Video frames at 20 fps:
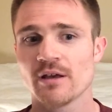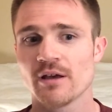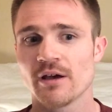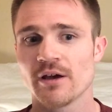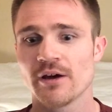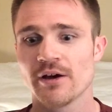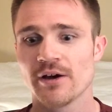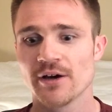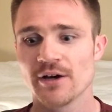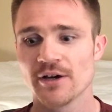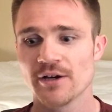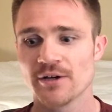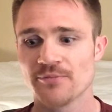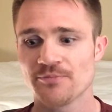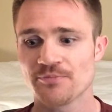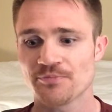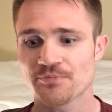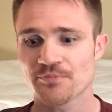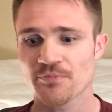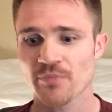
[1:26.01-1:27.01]

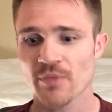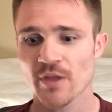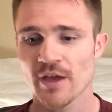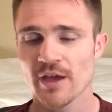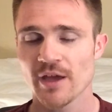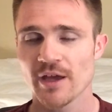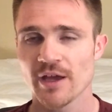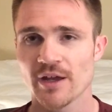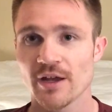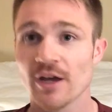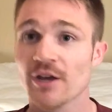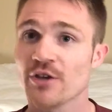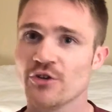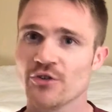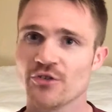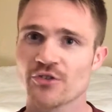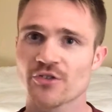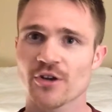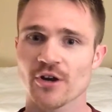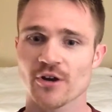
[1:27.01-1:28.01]
and a
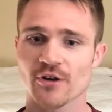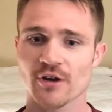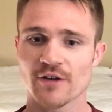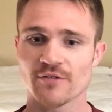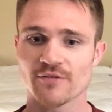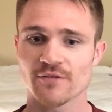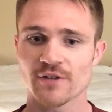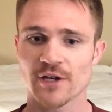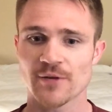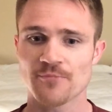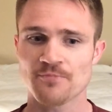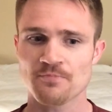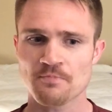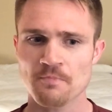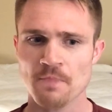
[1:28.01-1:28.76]
huge StarCraft fan.